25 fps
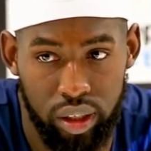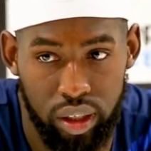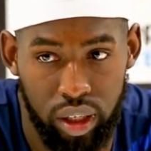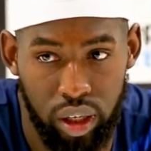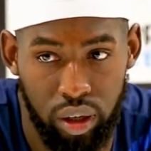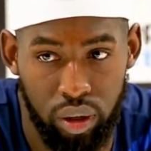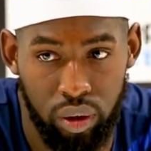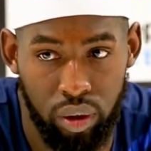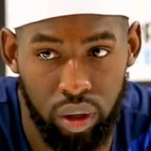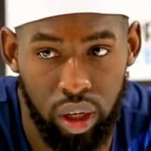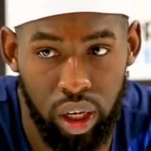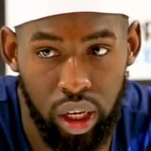
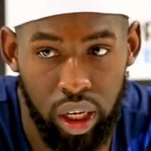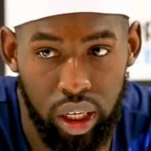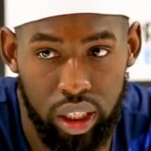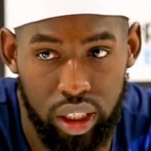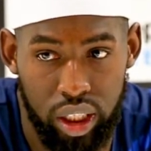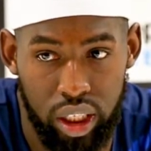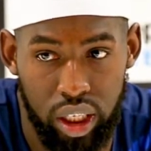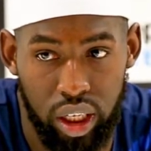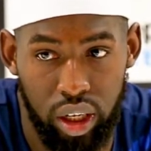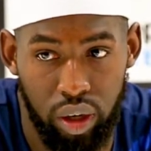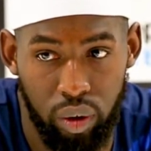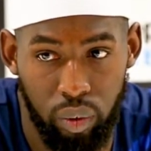So
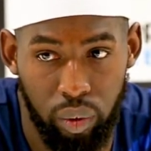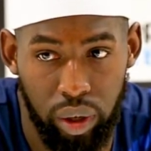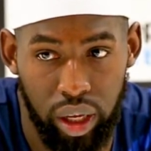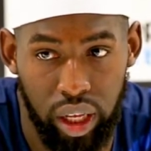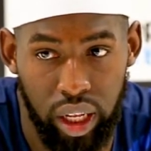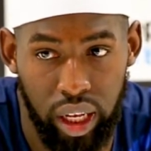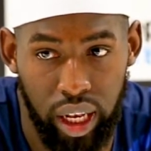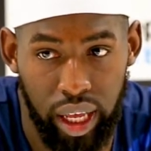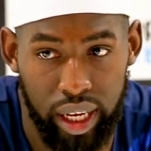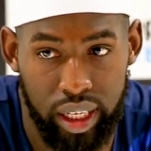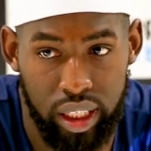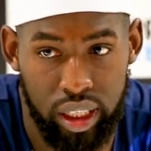to get a
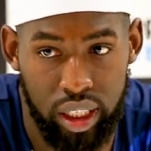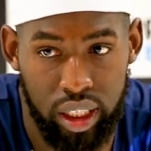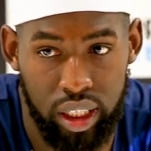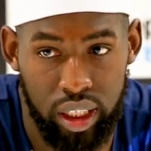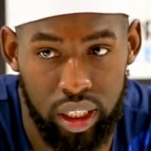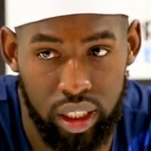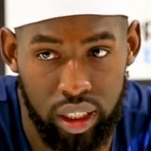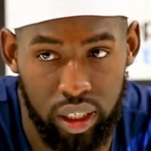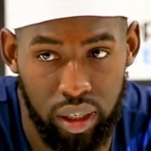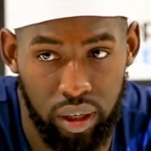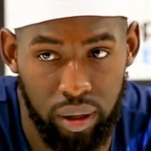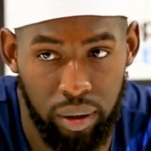win like
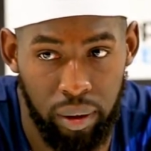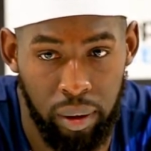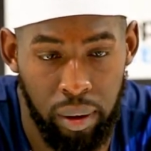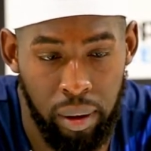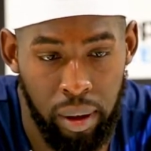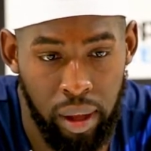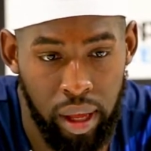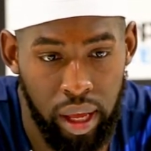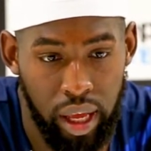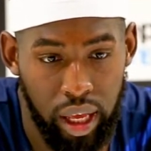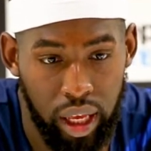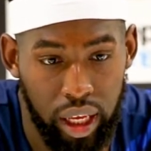this,
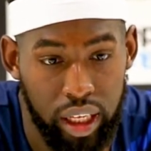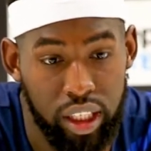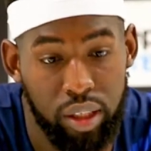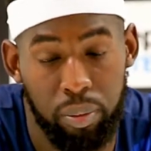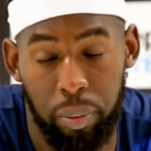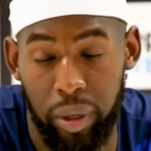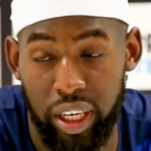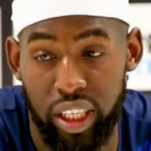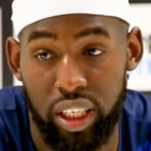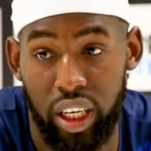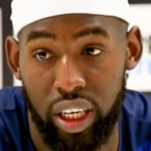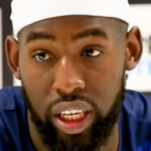
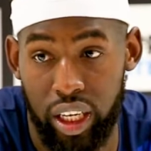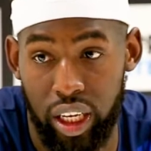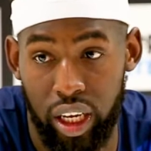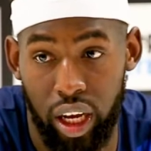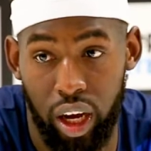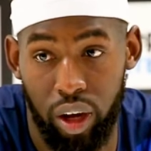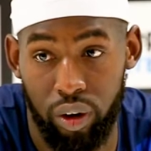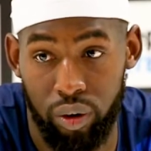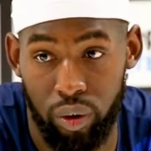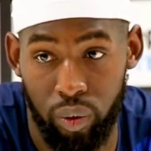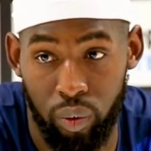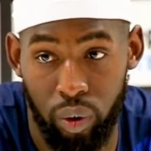especially
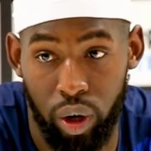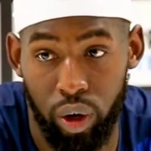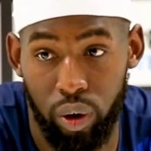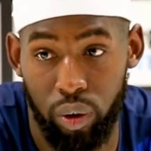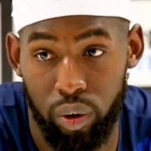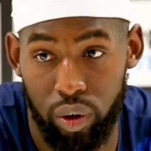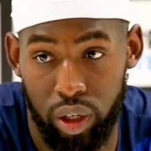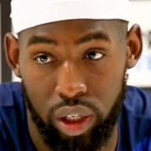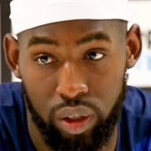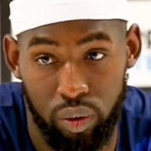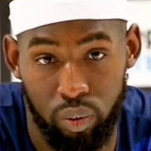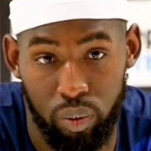on the
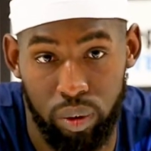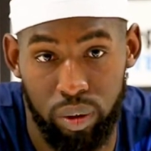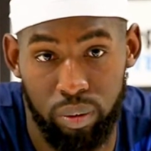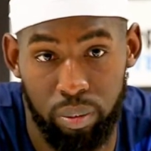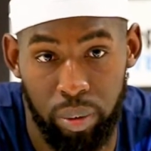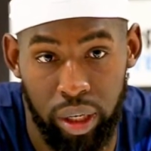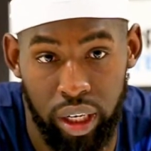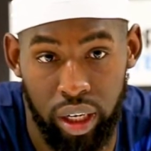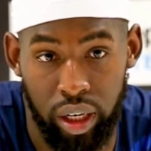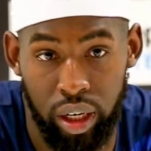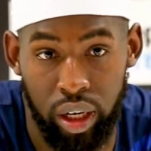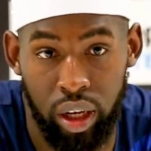road, because
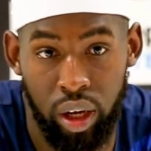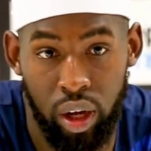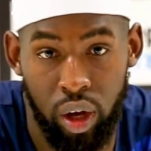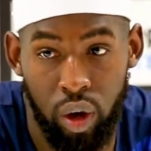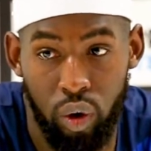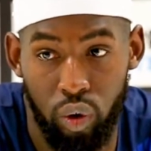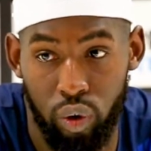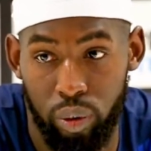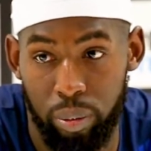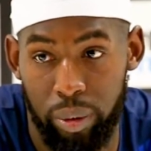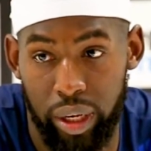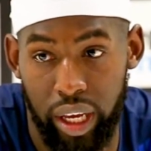we've been
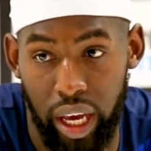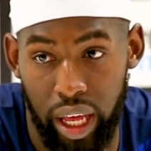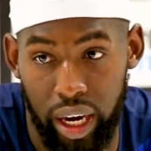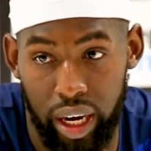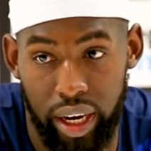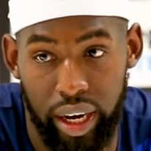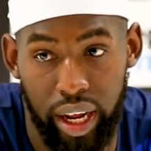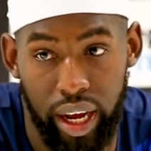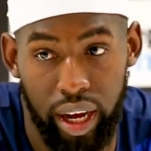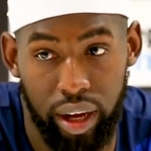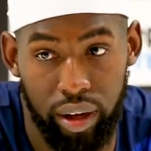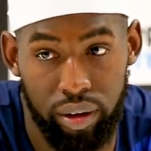kind
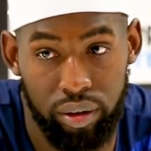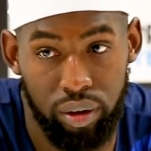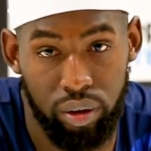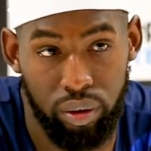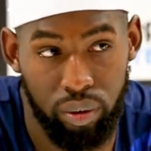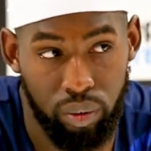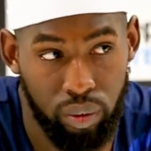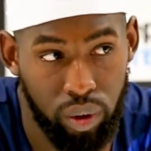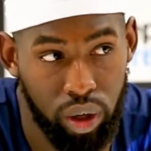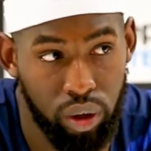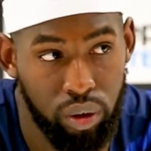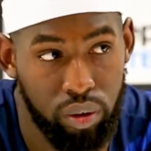of down
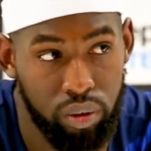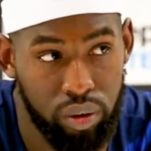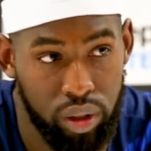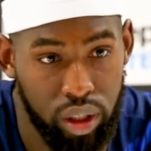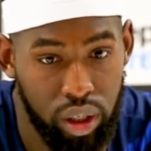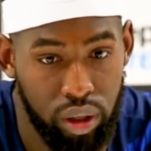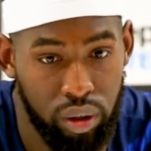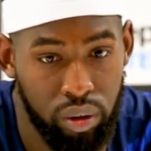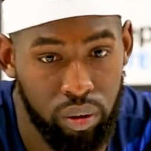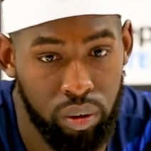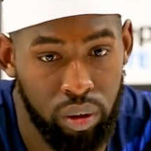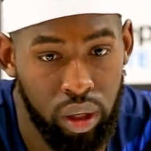on the road.
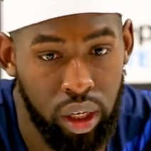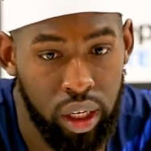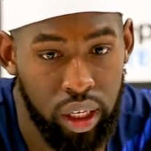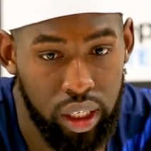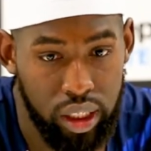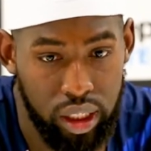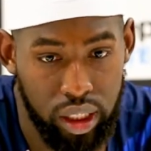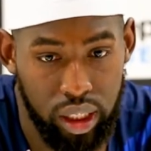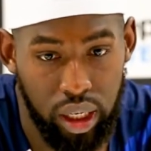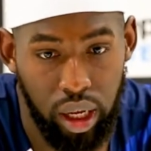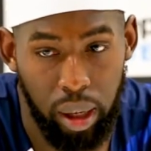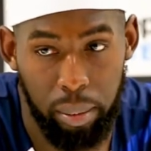So
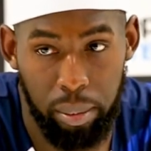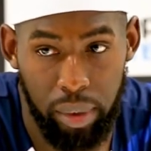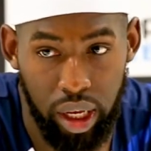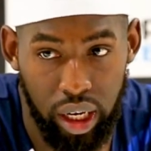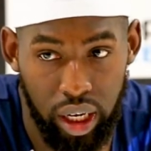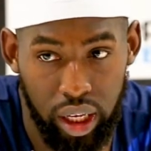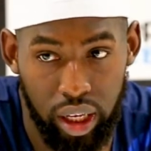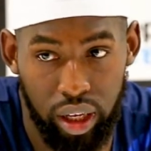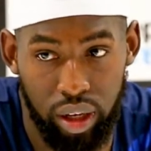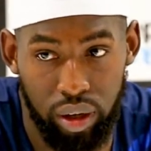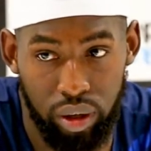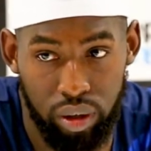to come
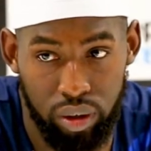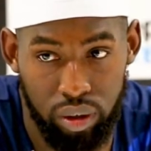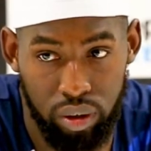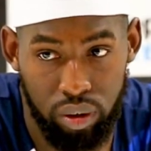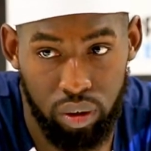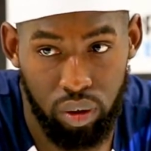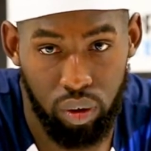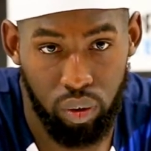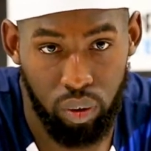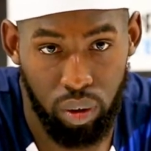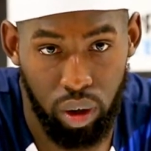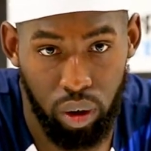in and get
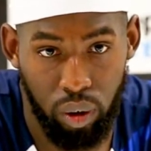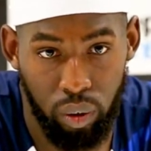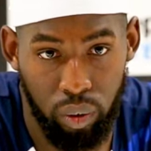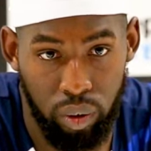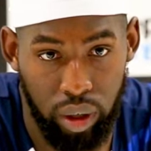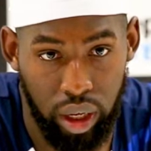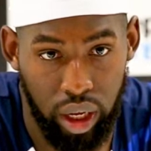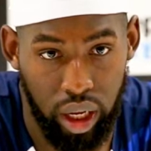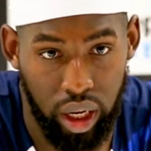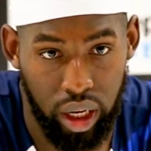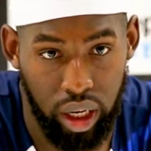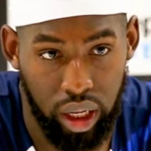a road
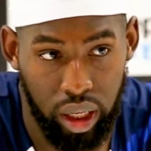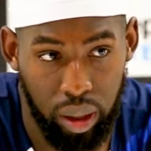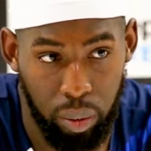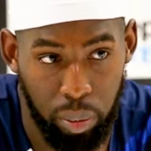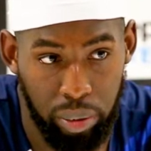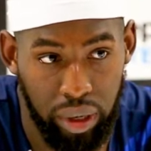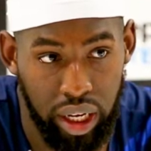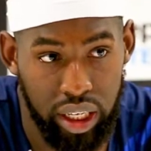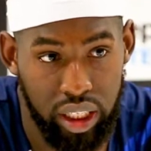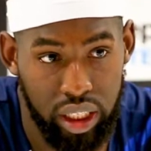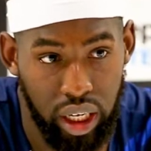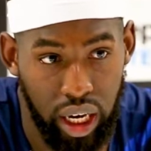win in a
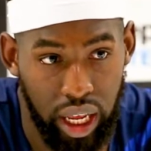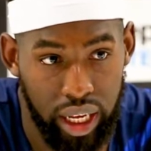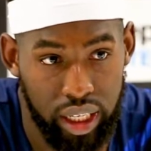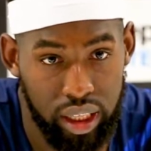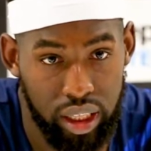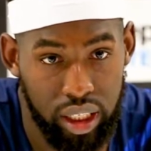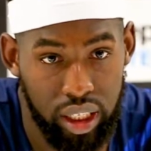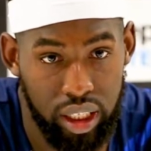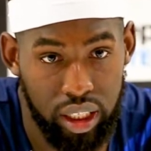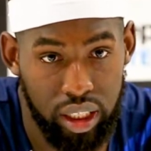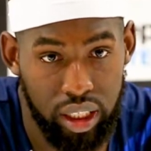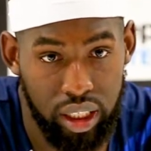place
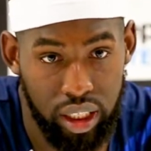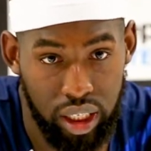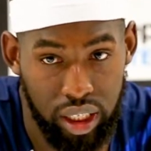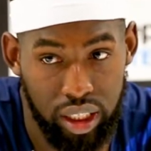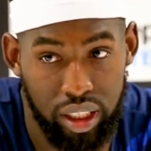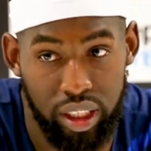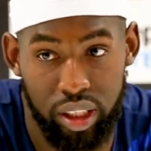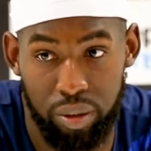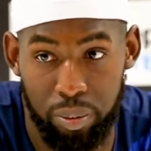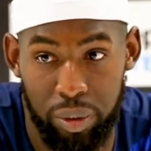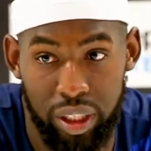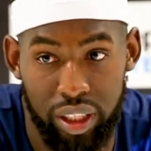like this,
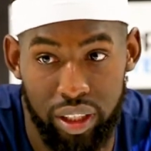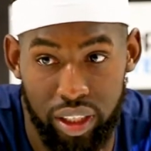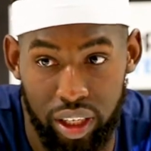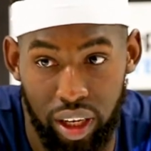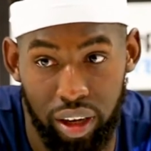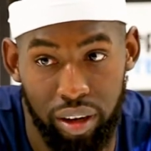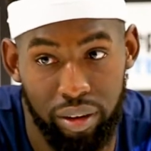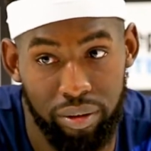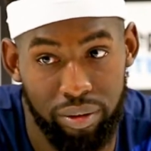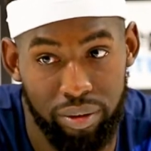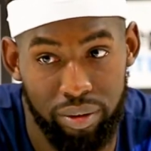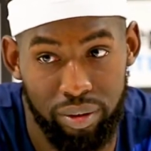because it's been
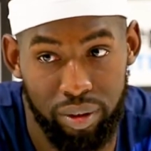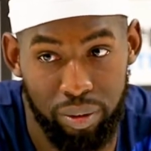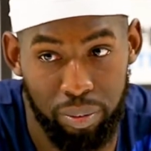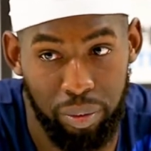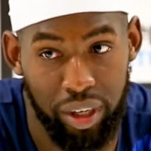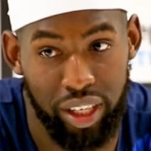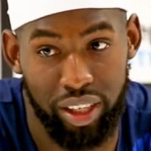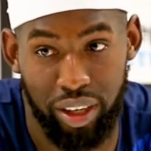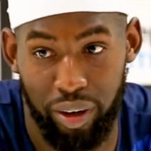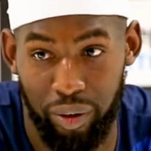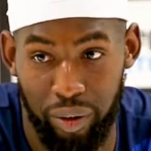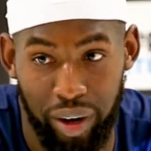tough,
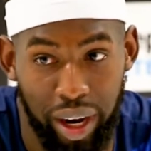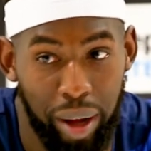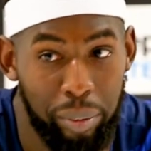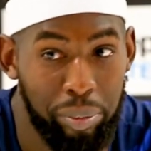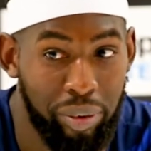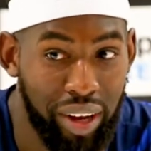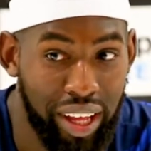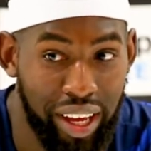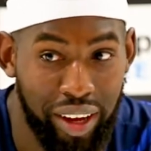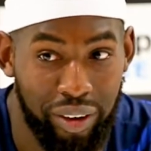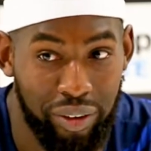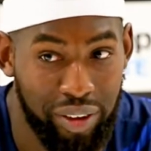especially when I
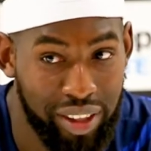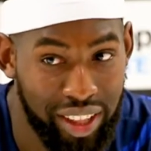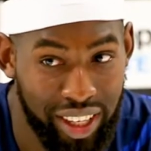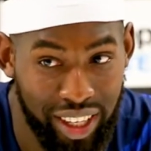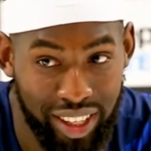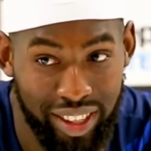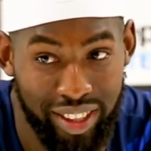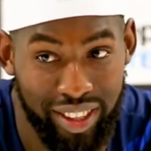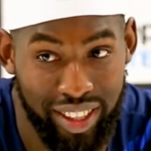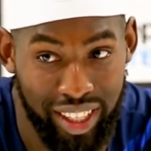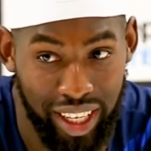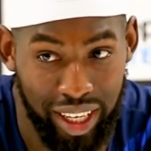play with
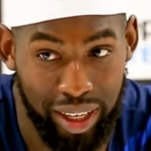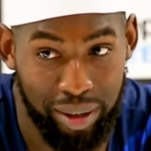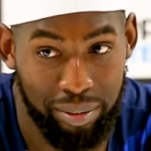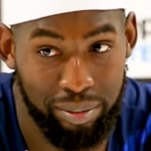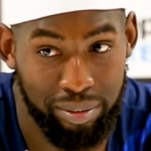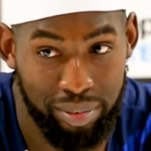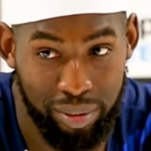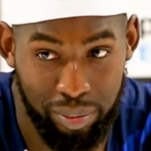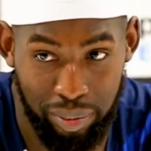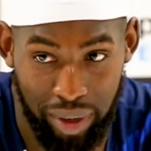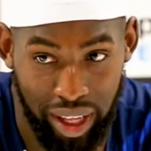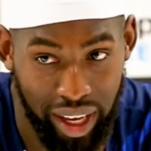other
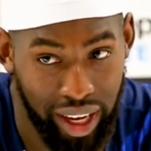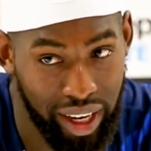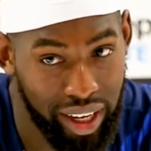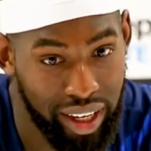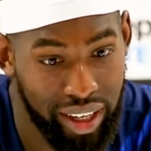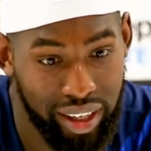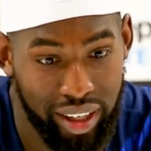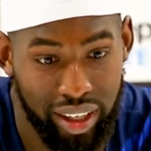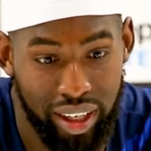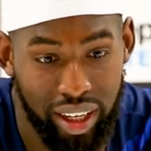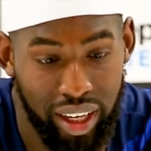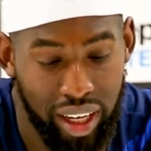teams playing
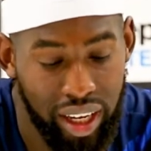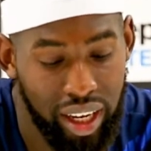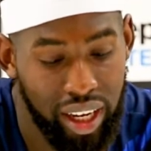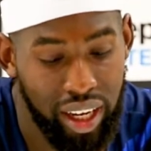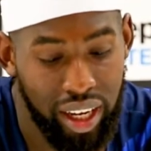here.